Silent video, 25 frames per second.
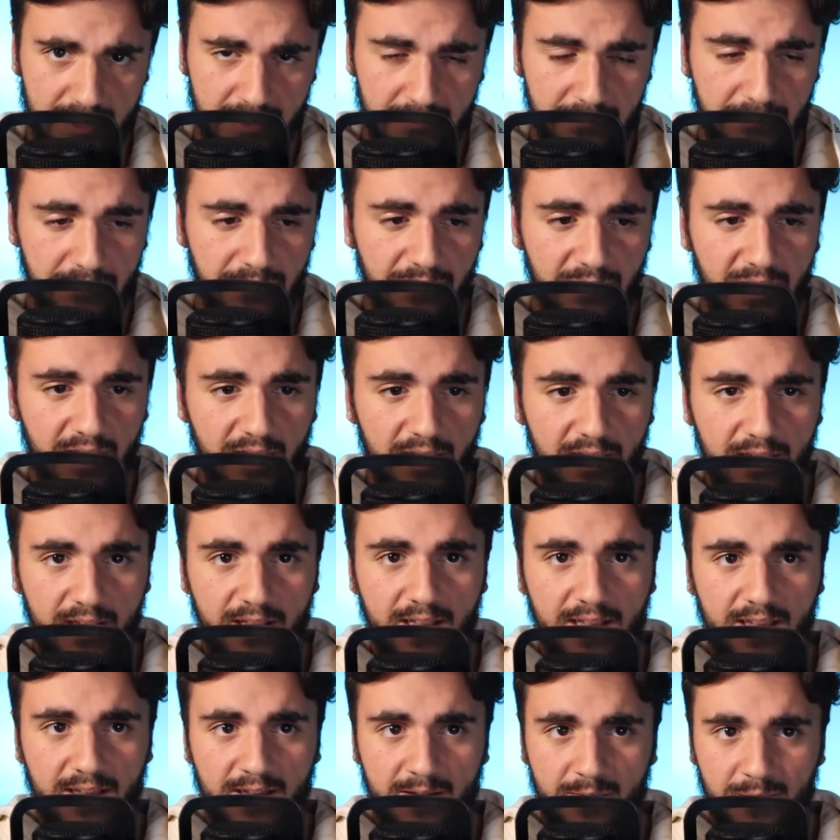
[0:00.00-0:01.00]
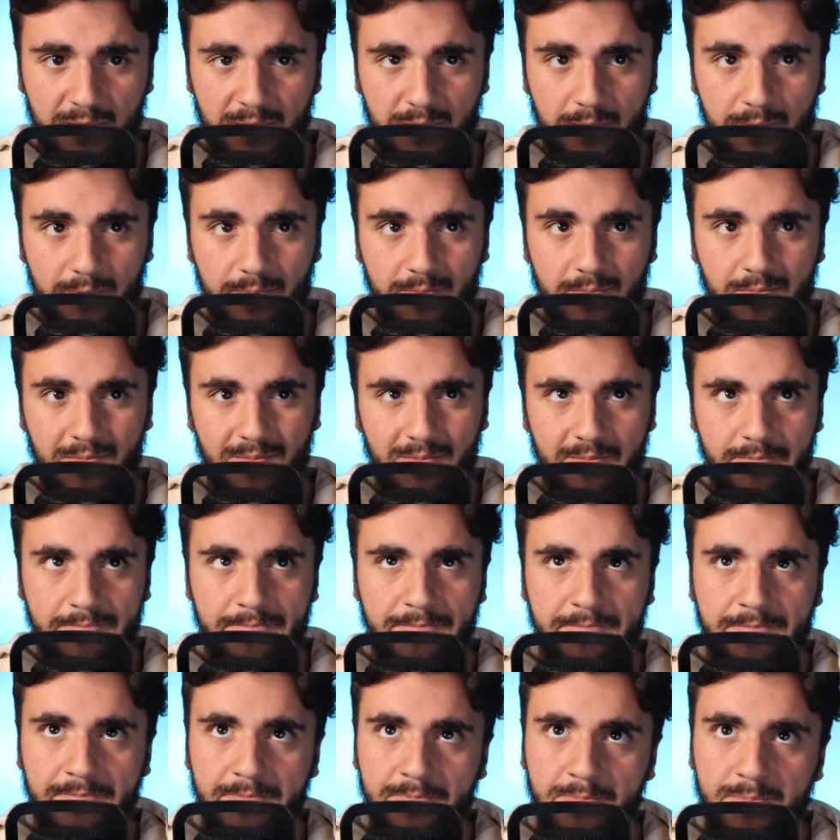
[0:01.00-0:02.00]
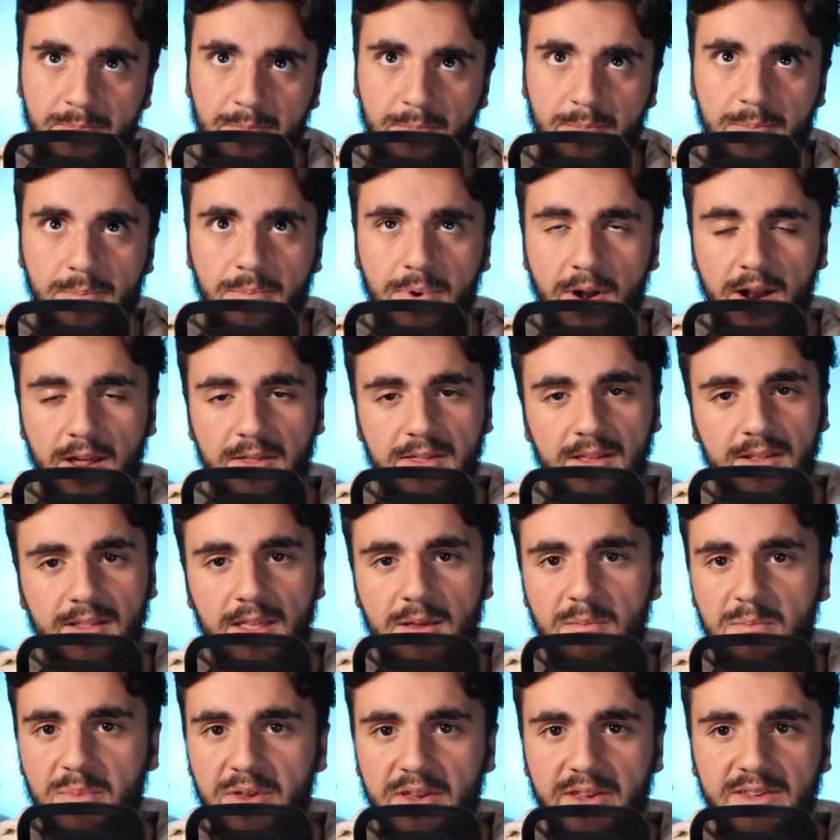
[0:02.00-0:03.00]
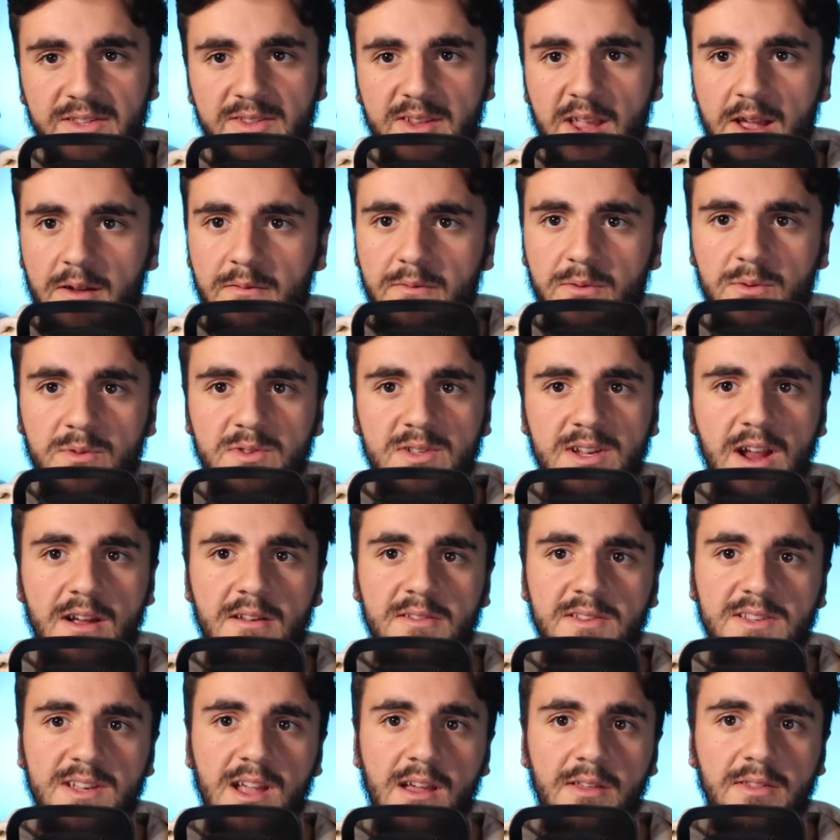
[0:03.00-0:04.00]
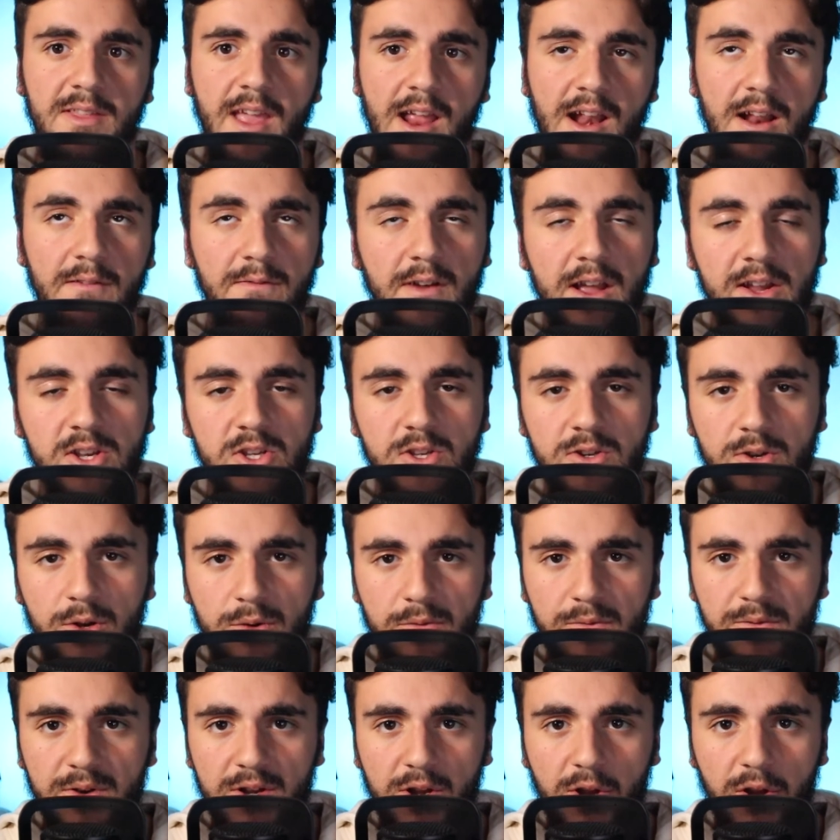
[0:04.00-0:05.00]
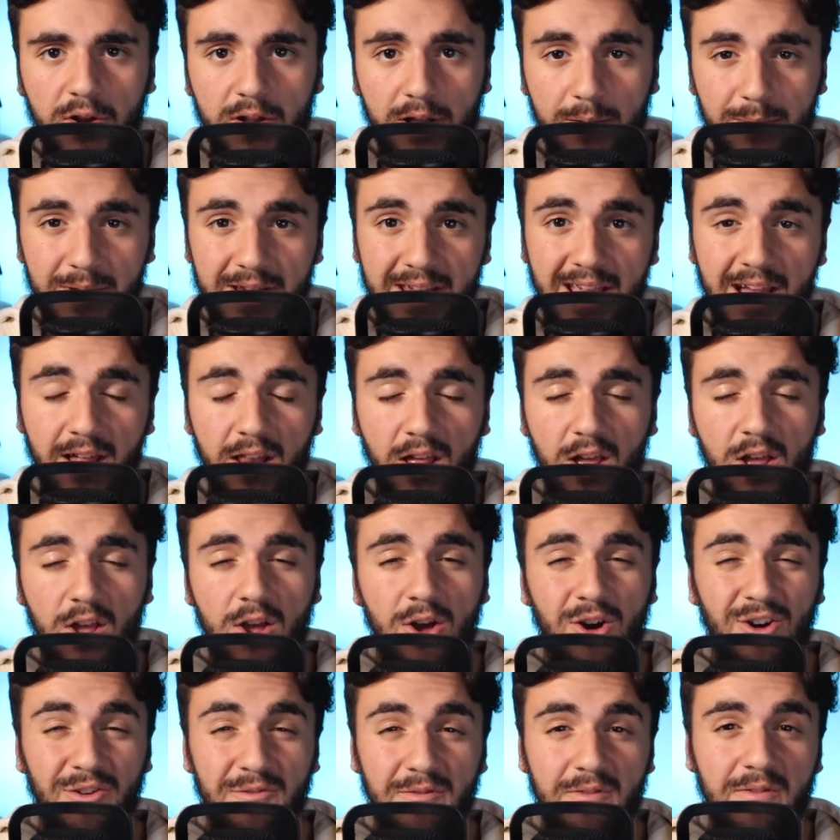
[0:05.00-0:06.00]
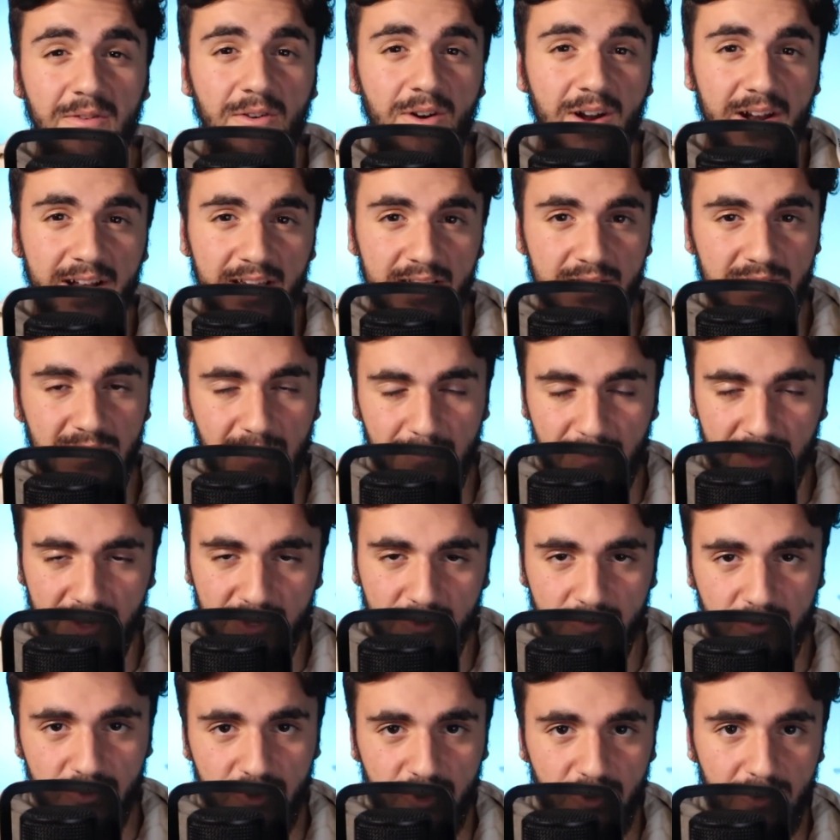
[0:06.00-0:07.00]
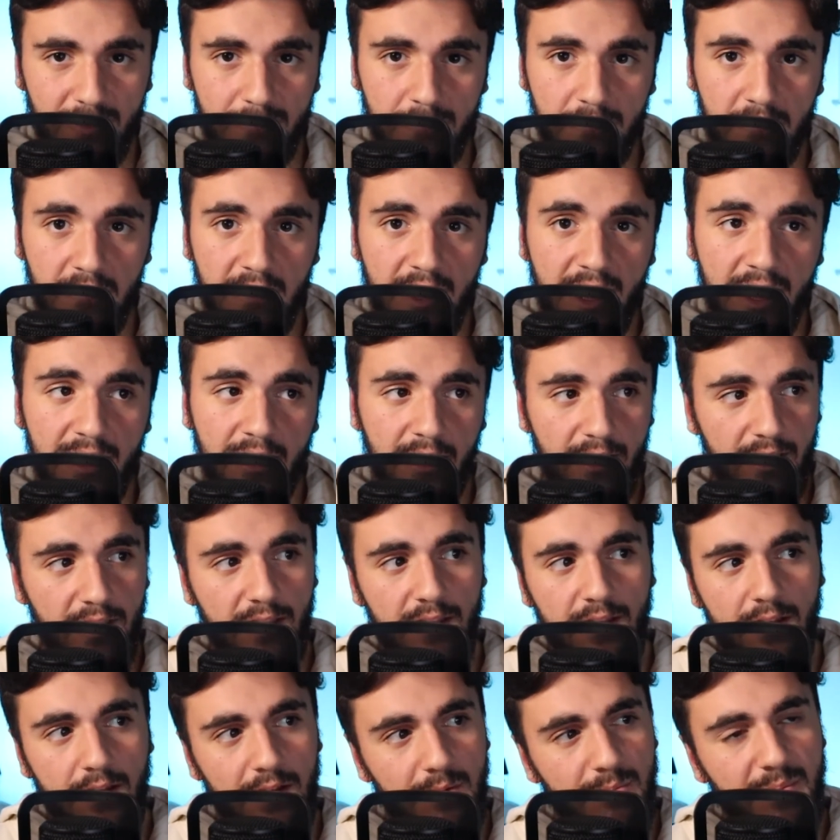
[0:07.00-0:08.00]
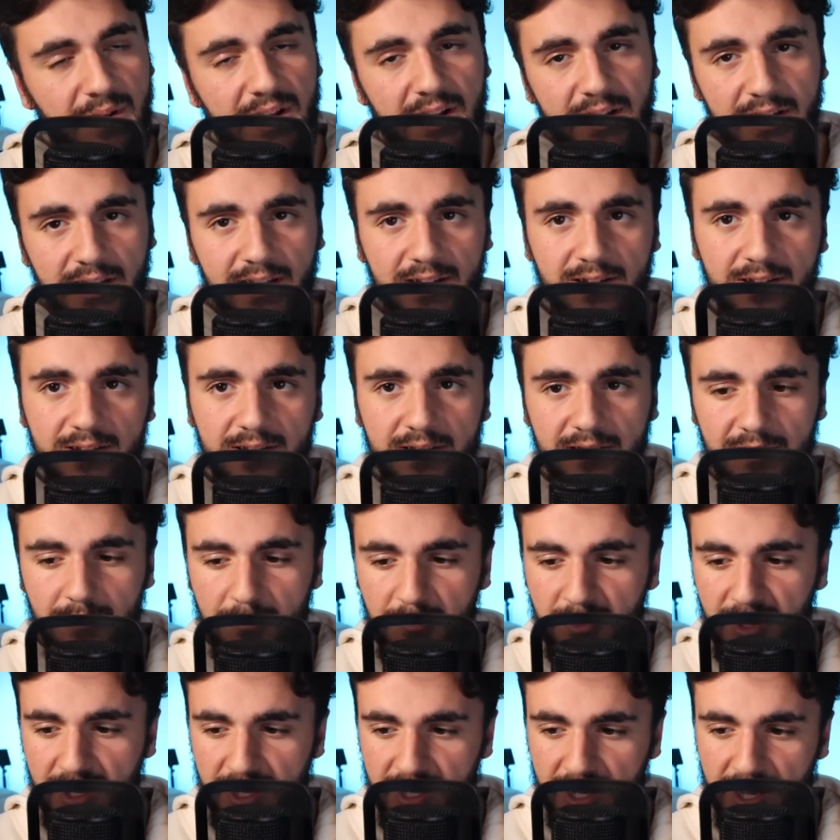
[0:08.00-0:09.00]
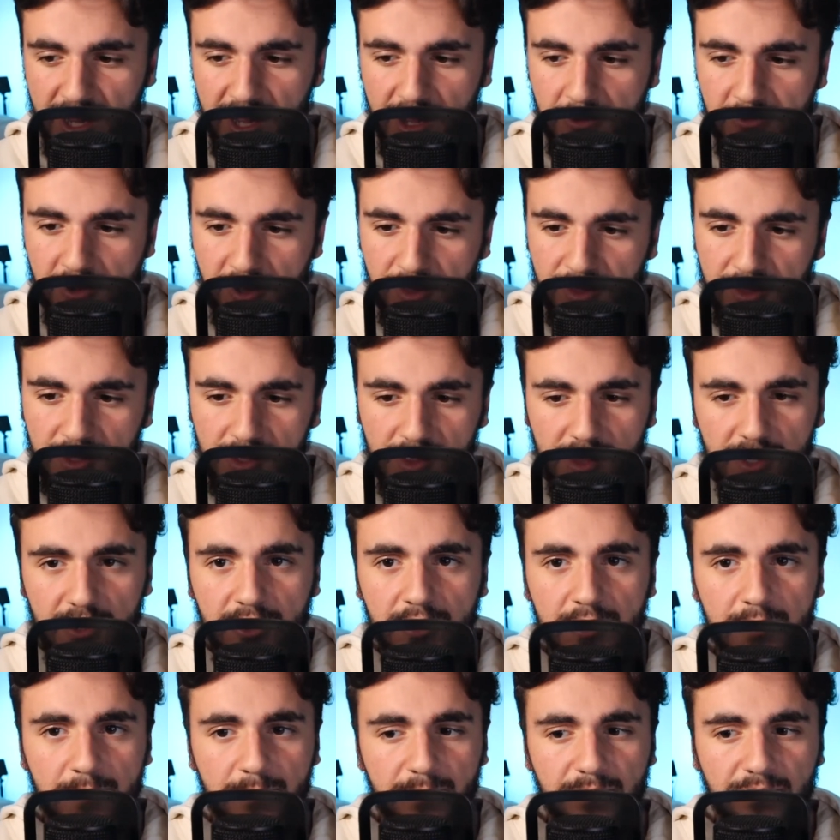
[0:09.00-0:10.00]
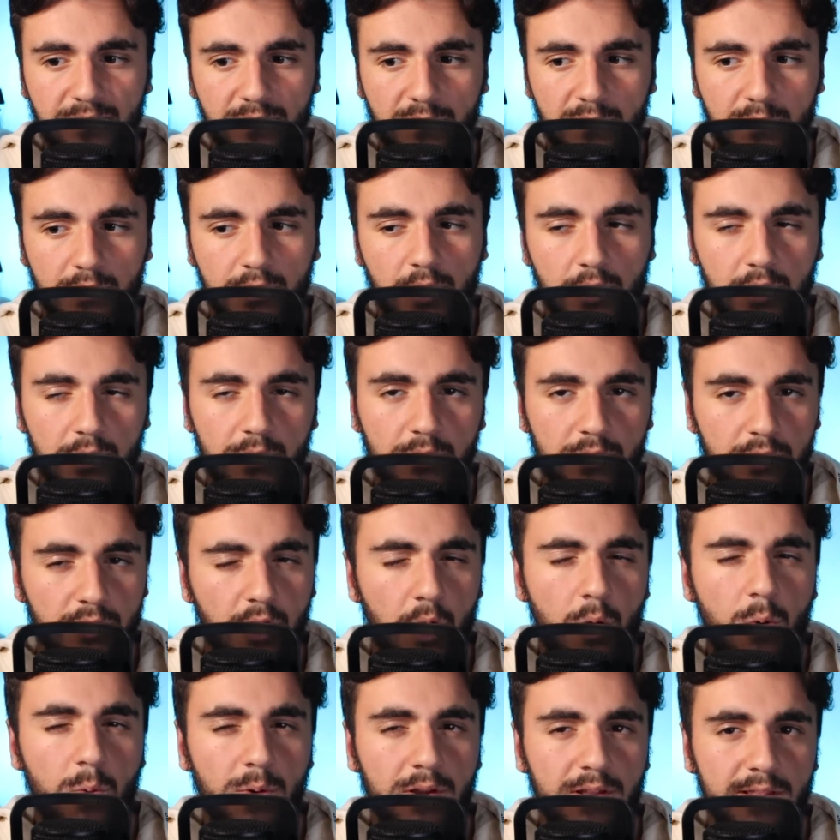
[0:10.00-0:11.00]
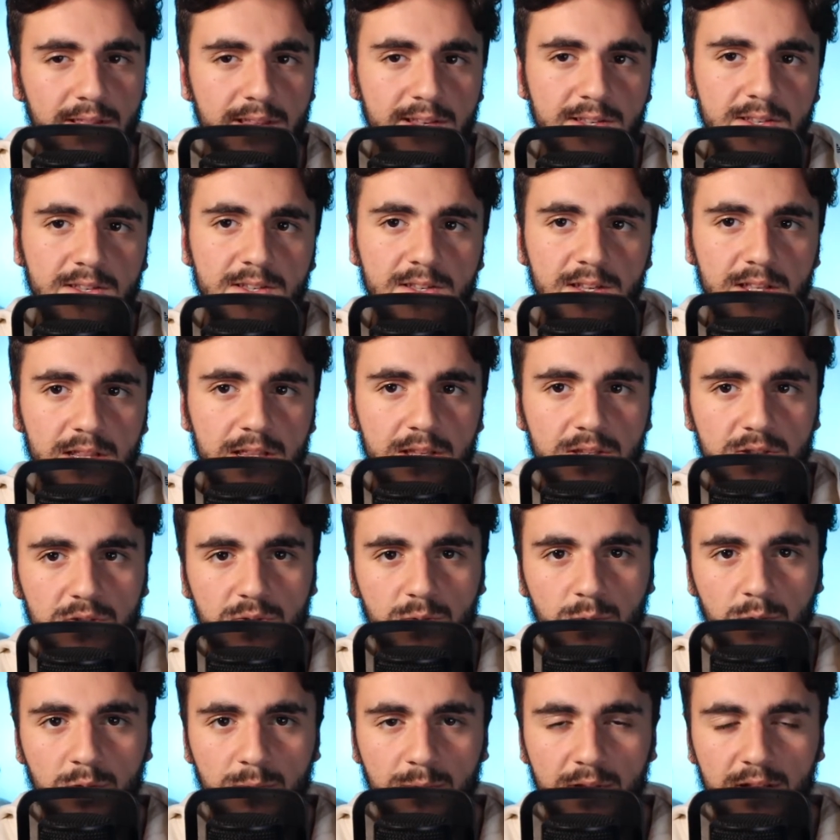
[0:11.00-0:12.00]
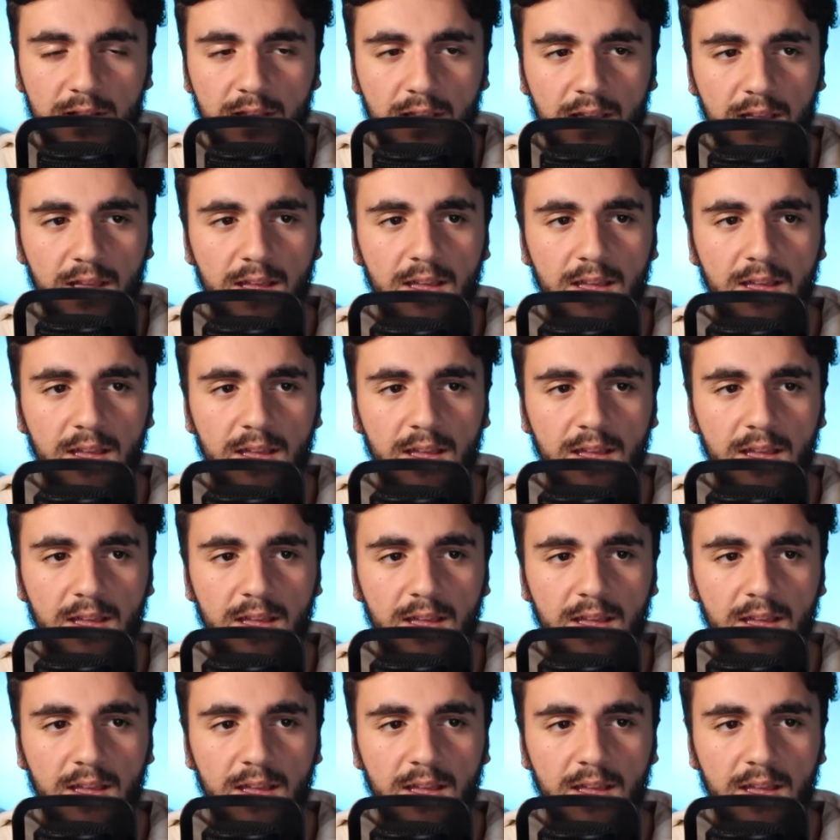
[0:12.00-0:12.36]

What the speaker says: there. But I think their biggest downfall is Gareth Southgate. I've actually got a video coming out on Friday, so make sure to tune in for that, about England, about how I think they've got to go in this tournament,